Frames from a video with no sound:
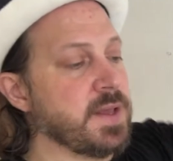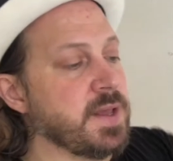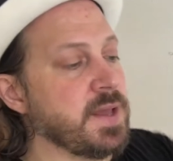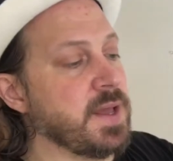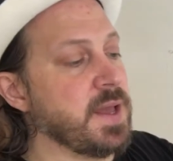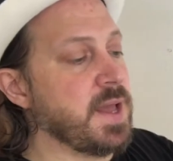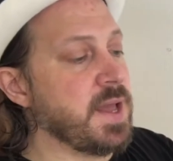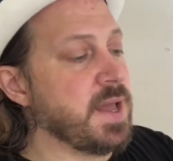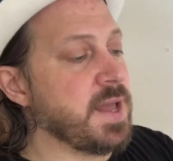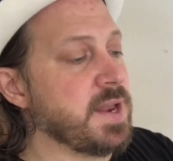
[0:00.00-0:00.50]

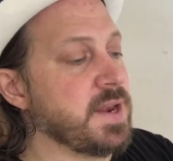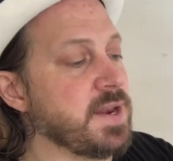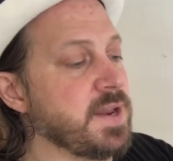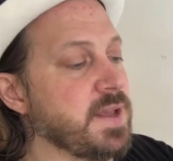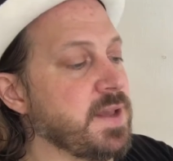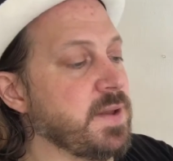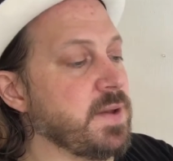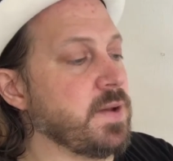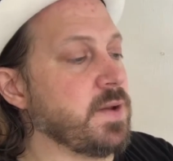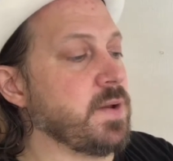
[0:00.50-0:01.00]
And
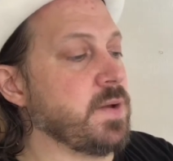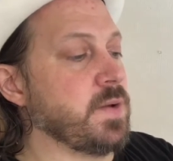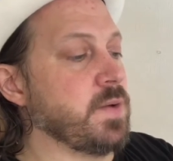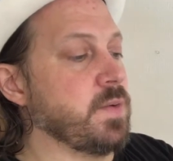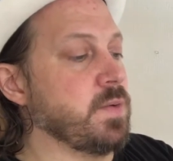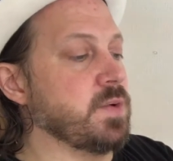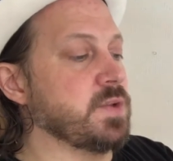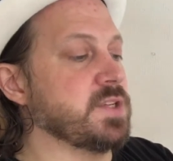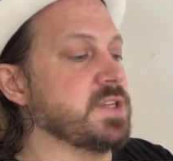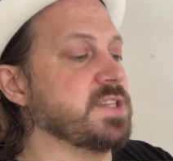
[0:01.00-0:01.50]

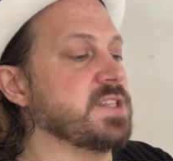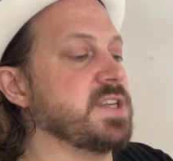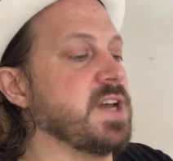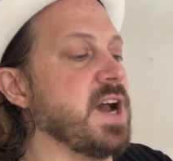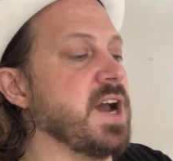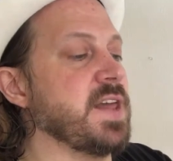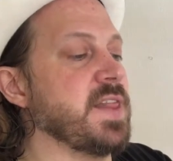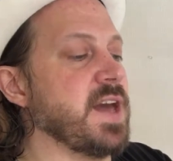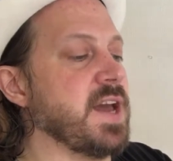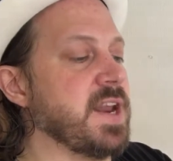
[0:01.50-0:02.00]
just
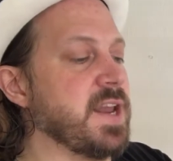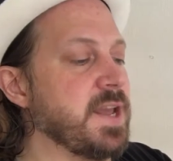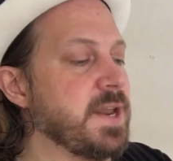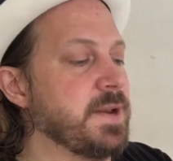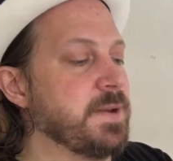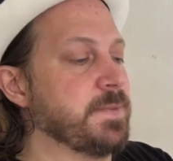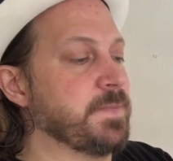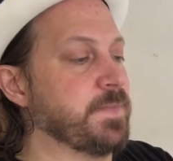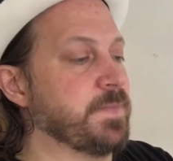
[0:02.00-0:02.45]
tie that in.